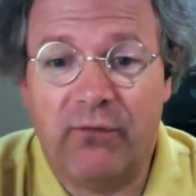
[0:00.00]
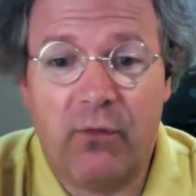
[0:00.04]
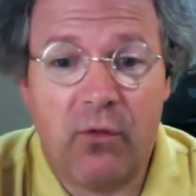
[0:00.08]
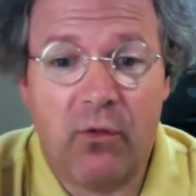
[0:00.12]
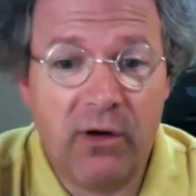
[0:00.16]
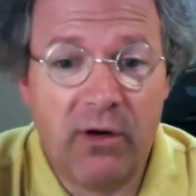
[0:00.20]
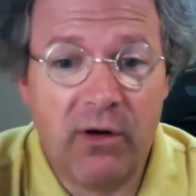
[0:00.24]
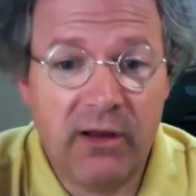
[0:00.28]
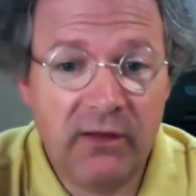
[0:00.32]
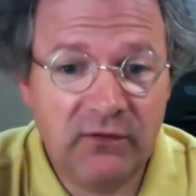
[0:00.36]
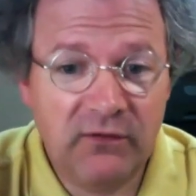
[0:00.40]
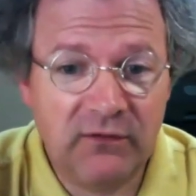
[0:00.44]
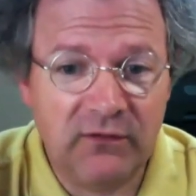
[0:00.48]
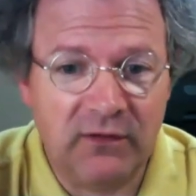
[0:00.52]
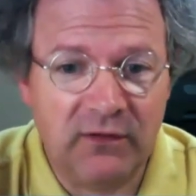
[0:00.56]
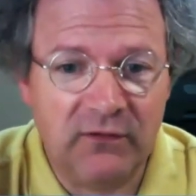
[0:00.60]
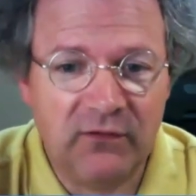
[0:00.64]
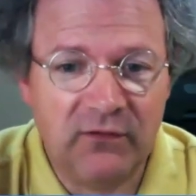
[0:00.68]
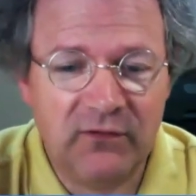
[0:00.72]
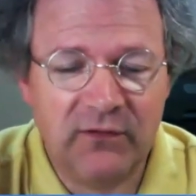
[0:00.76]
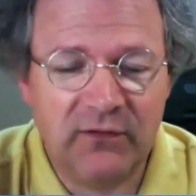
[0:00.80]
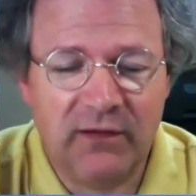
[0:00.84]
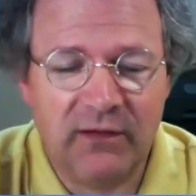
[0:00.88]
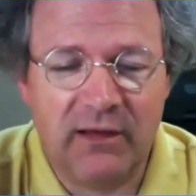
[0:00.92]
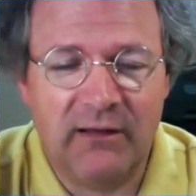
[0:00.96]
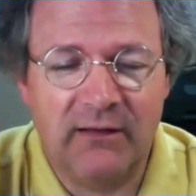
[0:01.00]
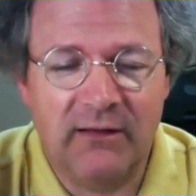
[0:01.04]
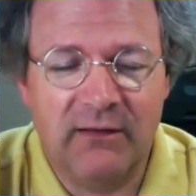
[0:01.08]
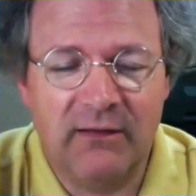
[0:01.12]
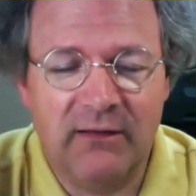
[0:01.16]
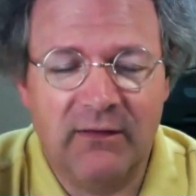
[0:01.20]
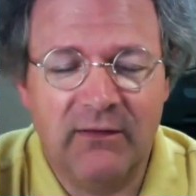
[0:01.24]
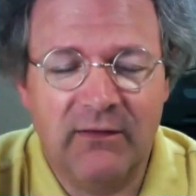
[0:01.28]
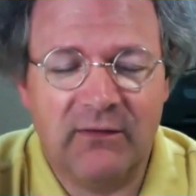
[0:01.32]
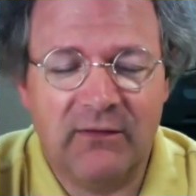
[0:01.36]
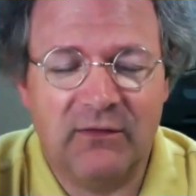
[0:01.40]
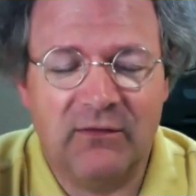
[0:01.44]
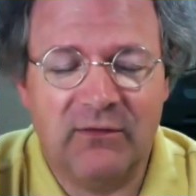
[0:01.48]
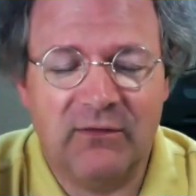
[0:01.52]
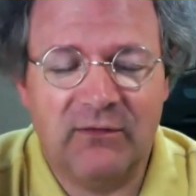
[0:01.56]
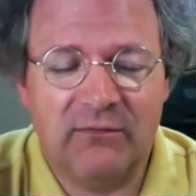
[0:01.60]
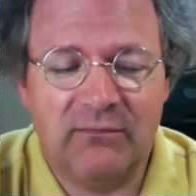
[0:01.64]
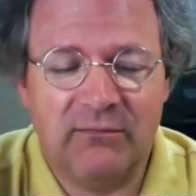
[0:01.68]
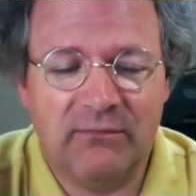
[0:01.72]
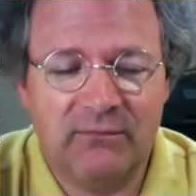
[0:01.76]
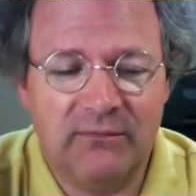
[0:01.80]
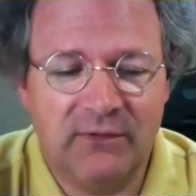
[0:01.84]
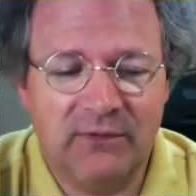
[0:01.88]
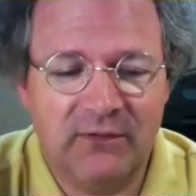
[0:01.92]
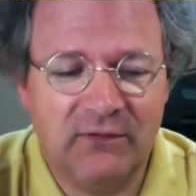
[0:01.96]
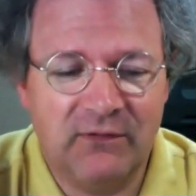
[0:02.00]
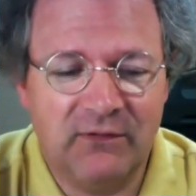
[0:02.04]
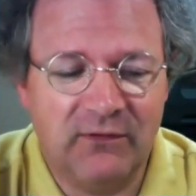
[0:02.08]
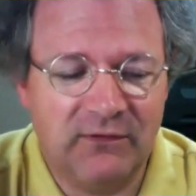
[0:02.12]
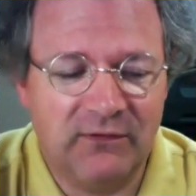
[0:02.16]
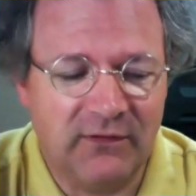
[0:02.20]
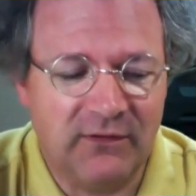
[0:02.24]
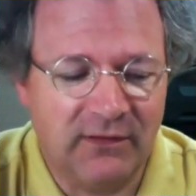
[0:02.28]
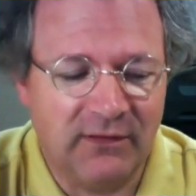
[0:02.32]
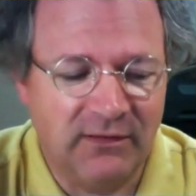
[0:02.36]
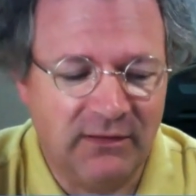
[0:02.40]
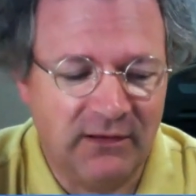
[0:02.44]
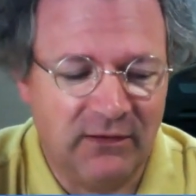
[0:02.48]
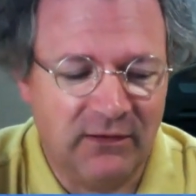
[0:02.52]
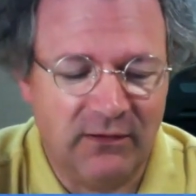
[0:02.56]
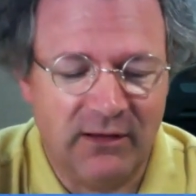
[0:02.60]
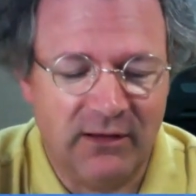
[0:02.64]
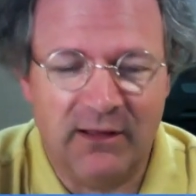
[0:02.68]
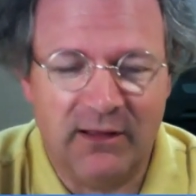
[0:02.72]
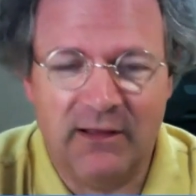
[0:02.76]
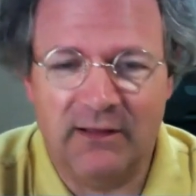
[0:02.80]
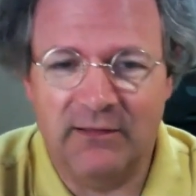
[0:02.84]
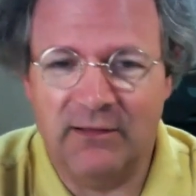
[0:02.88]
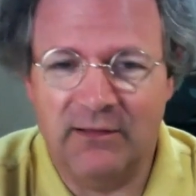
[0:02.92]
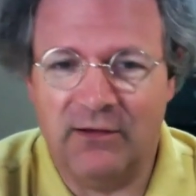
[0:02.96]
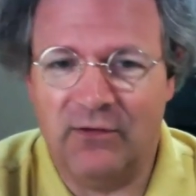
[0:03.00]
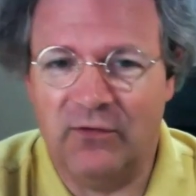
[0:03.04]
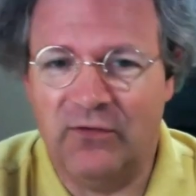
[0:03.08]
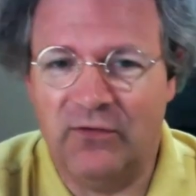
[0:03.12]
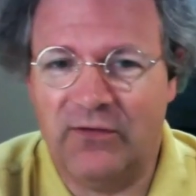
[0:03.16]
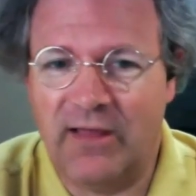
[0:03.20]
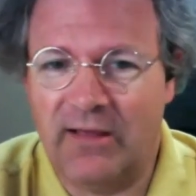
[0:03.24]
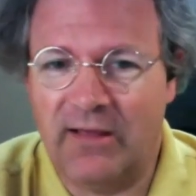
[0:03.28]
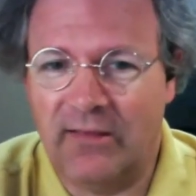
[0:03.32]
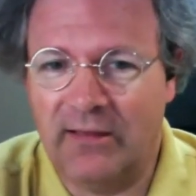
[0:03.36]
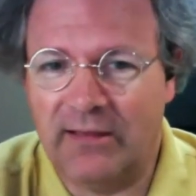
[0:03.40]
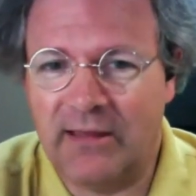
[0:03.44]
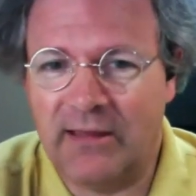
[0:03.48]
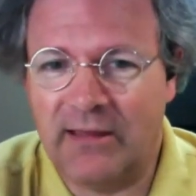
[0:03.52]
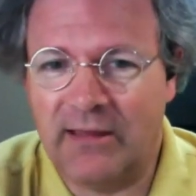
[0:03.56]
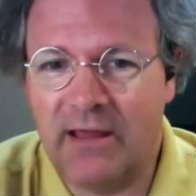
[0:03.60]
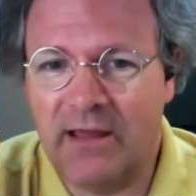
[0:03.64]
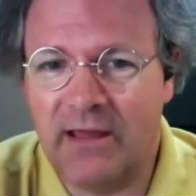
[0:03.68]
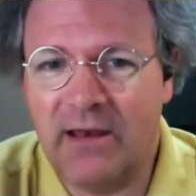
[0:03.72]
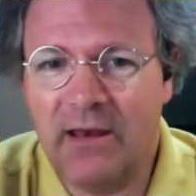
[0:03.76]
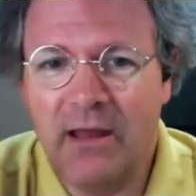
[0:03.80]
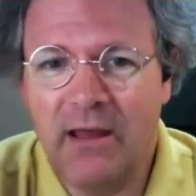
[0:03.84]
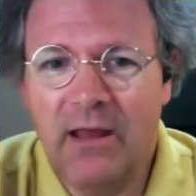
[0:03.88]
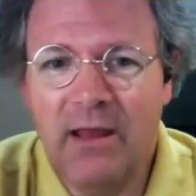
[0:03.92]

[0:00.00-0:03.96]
For instance, and this is a little delicate,